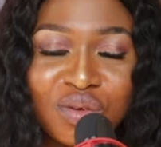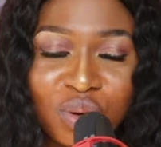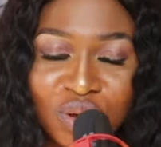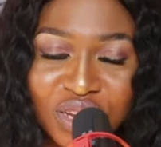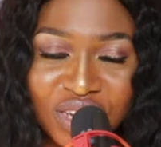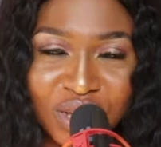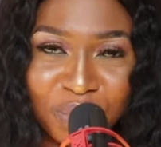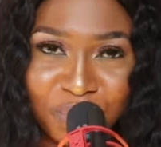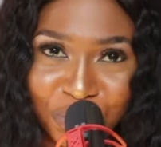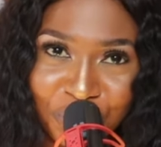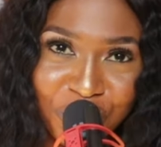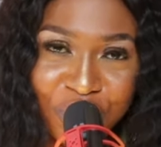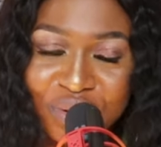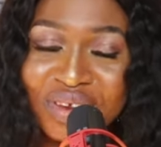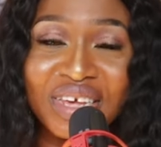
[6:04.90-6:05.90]
holiday
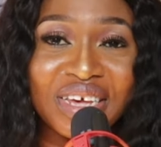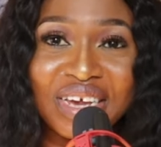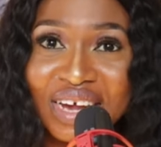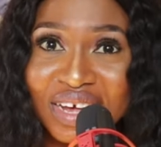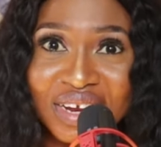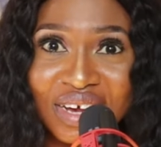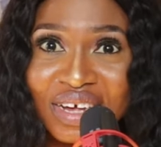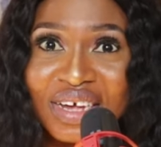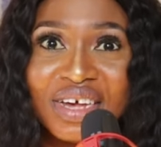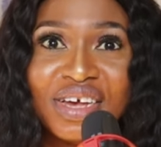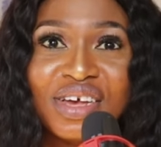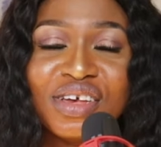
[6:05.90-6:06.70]
period in Ghana.